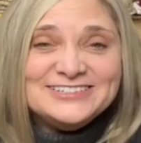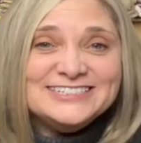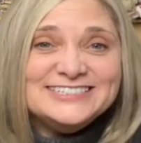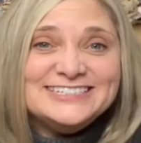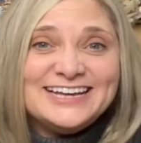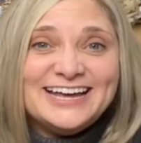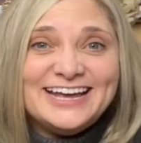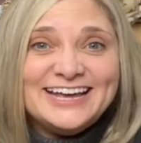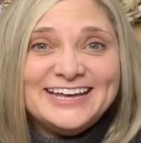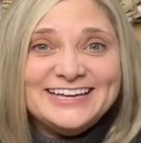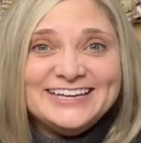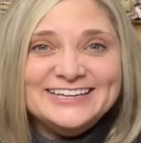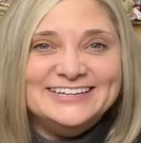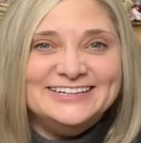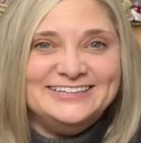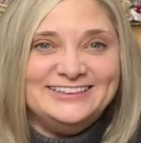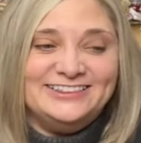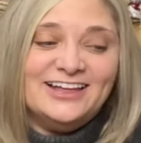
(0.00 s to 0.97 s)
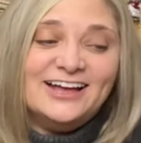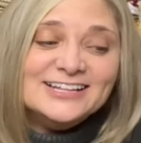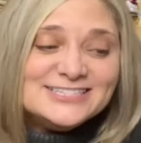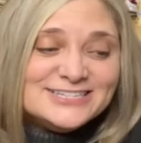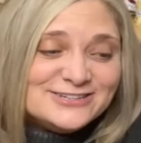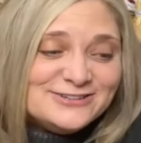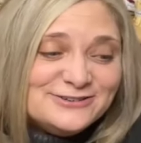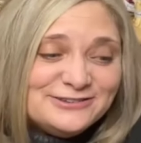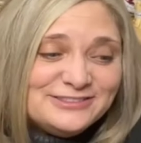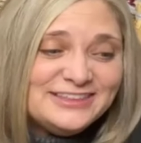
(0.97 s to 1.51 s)
today. Lots
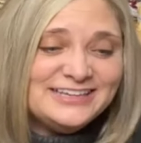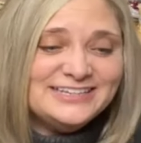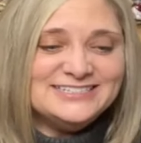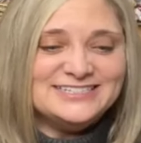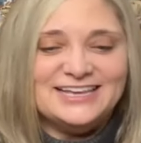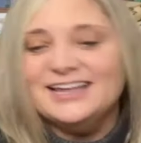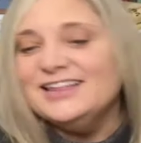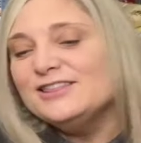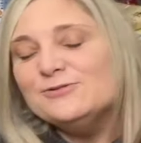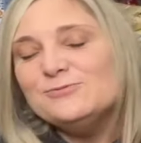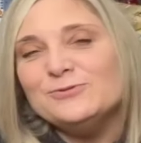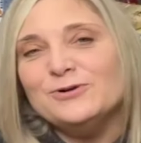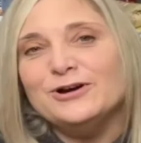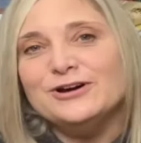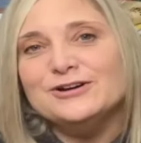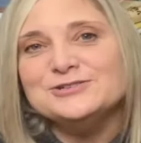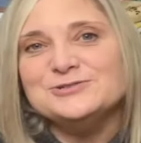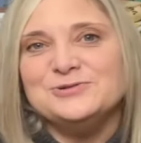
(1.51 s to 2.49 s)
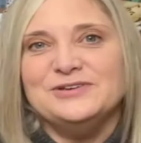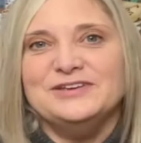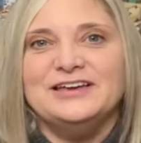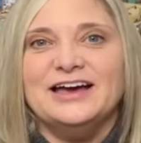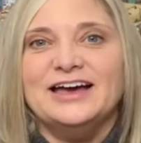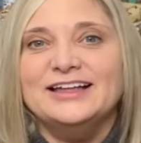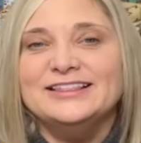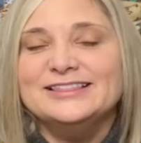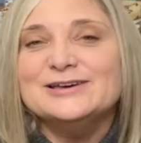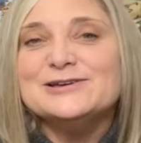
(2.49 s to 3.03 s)
of new things in the works. We've
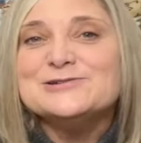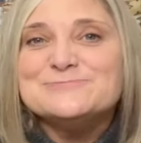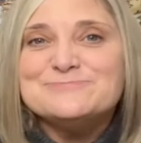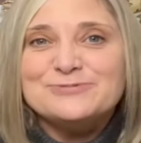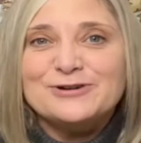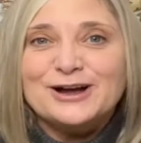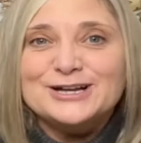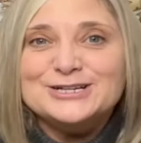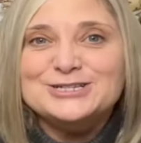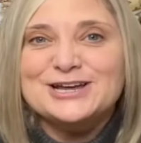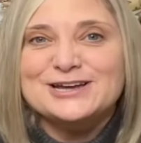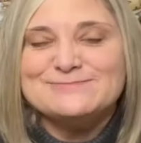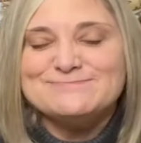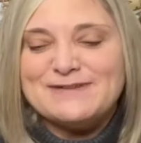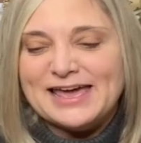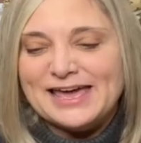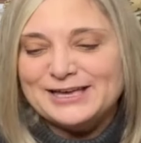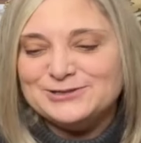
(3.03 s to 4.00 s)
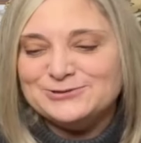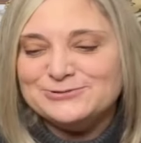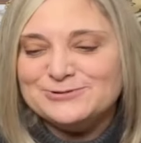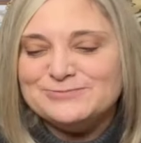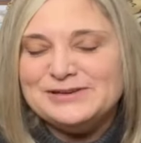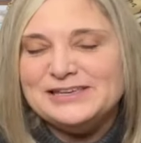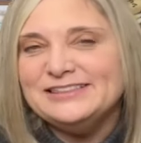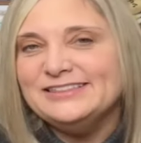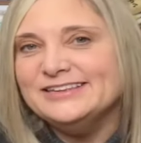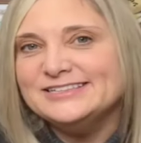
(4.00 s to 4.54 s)
got the project bags will
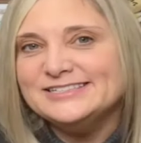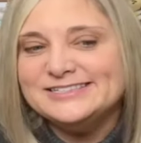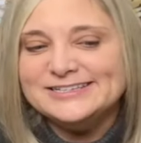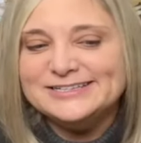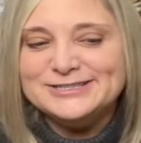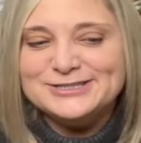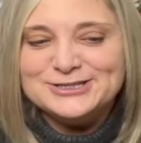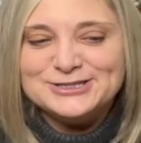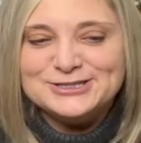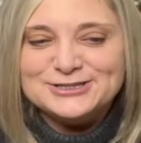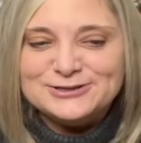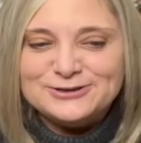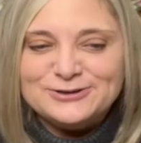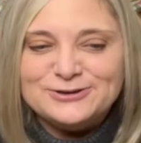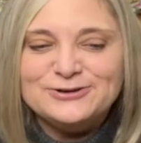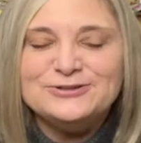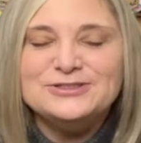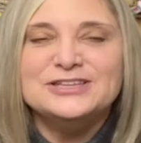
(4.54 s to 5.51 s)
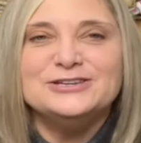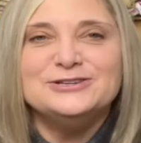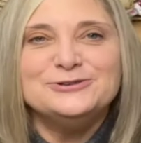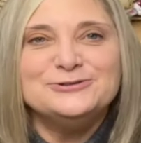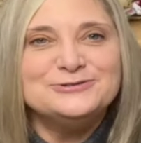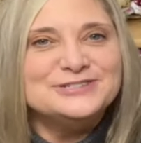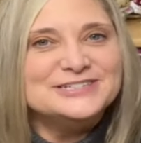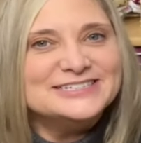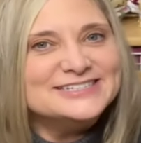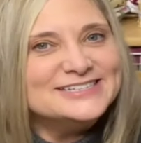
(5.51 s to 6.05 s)
be listed soon. The new
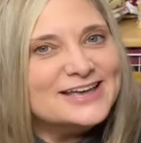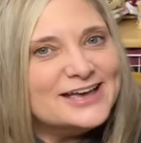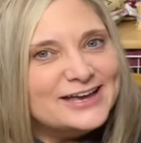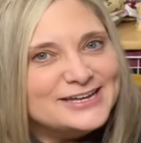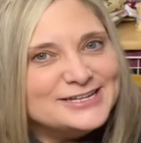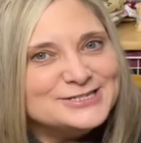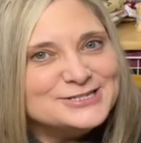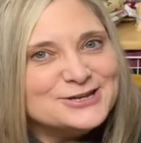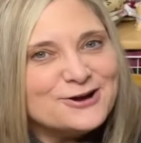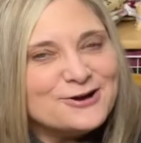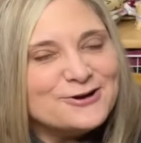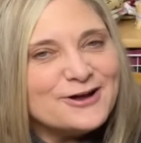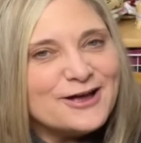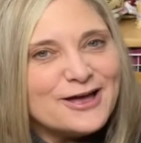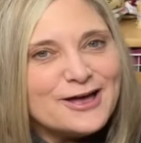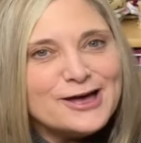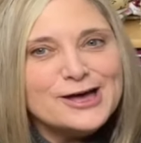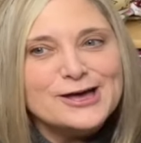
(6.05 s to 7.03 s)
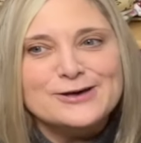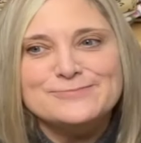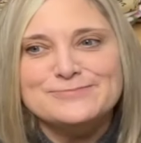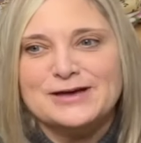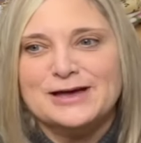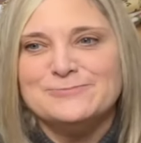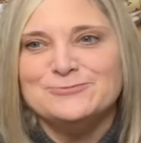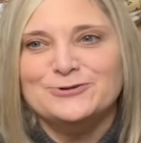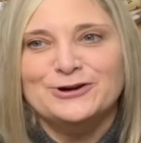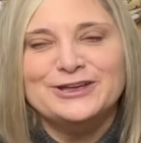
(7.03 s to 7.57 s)
designs are up.
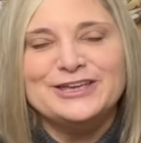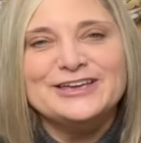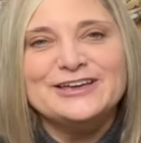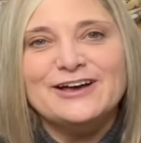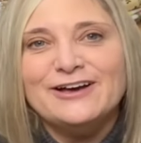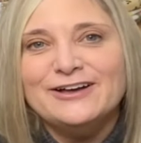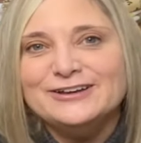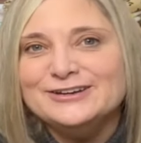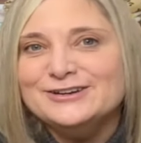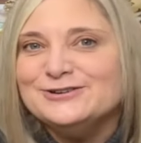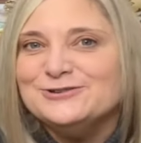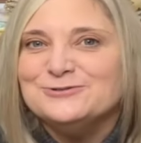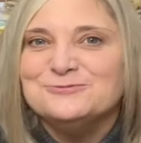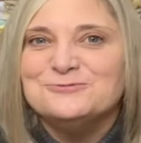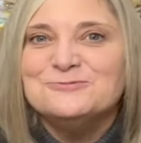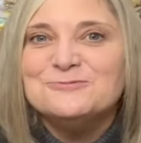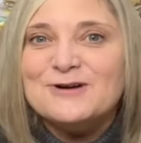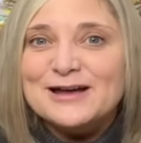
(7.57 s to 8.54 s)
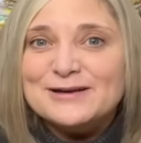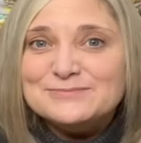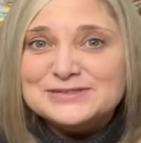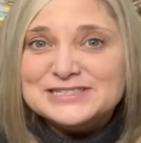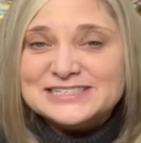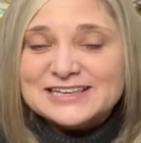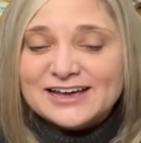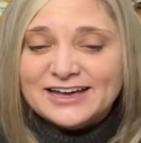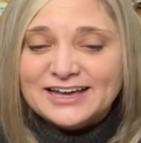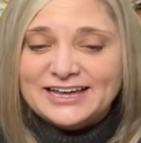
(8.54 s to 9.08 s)
I'm working on a new
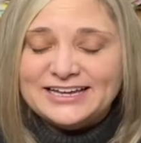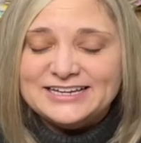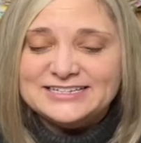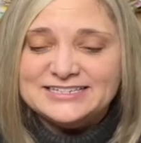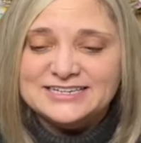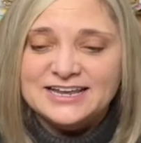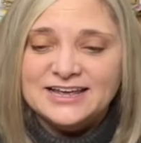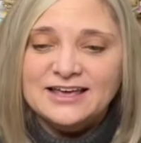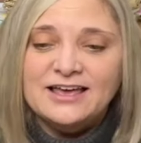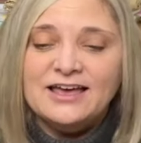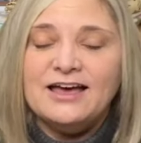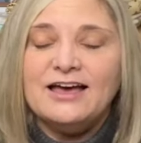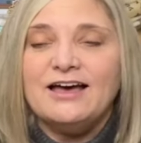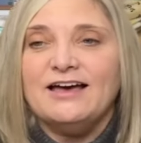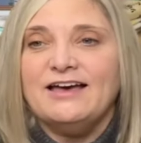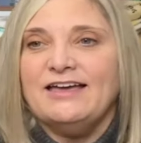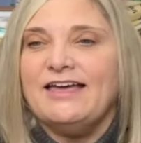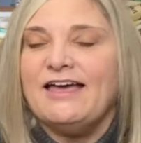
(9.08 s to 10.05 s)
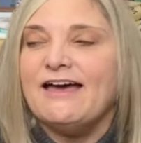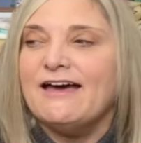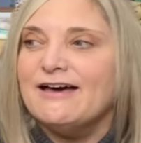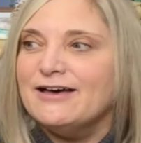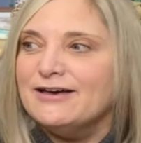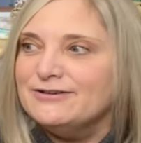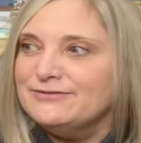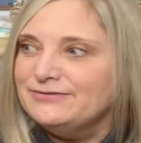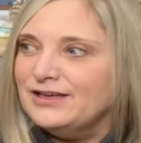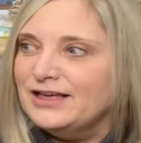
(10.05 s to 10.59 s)
website. I
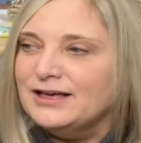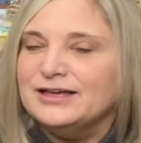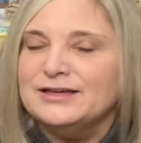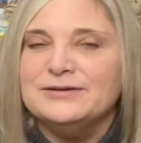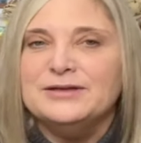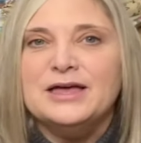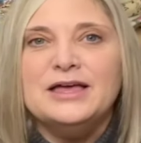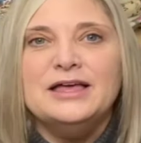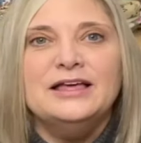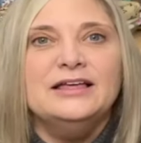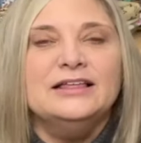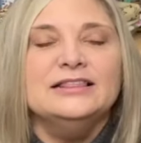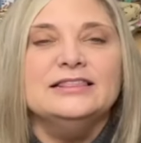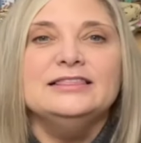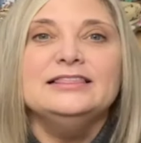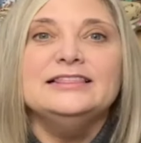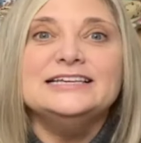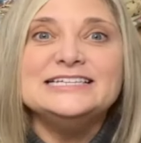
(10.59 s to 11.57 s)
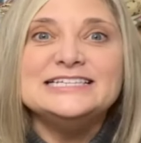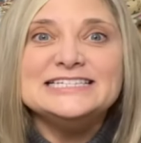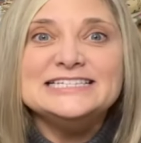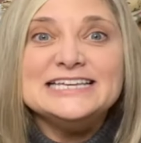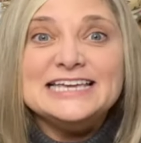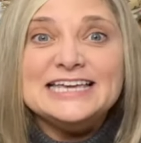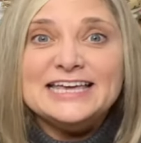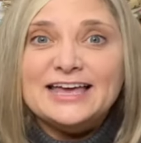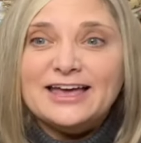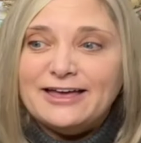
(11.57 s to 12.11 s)
have a
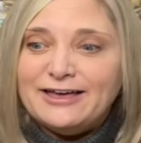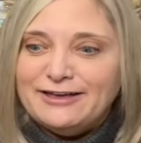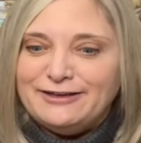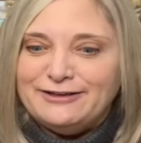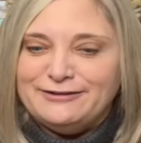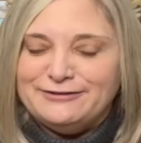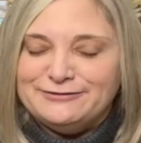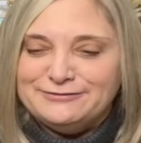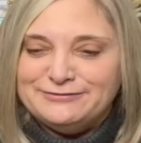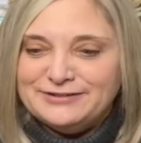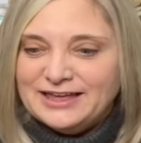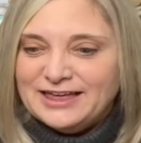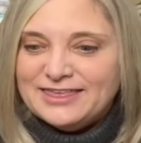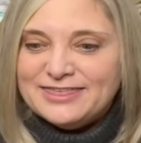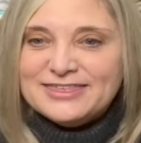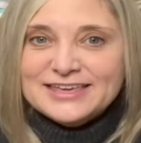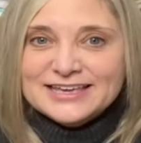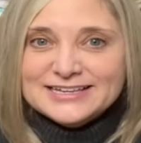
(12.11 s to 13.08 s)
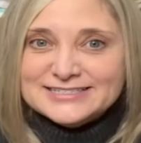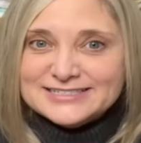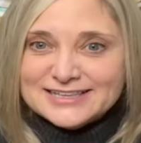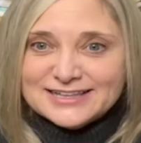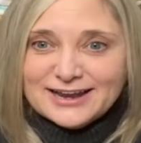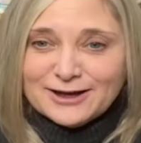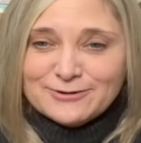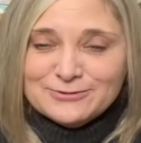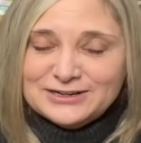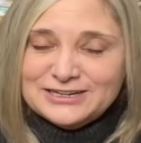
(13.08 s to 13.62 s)
listing of things that
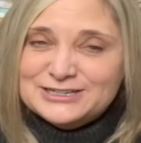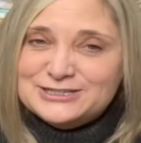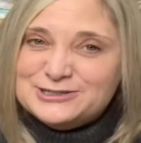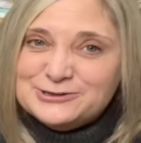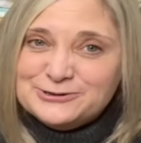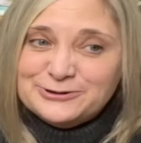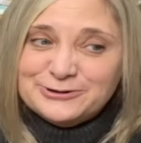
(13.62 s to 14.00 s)
I want to do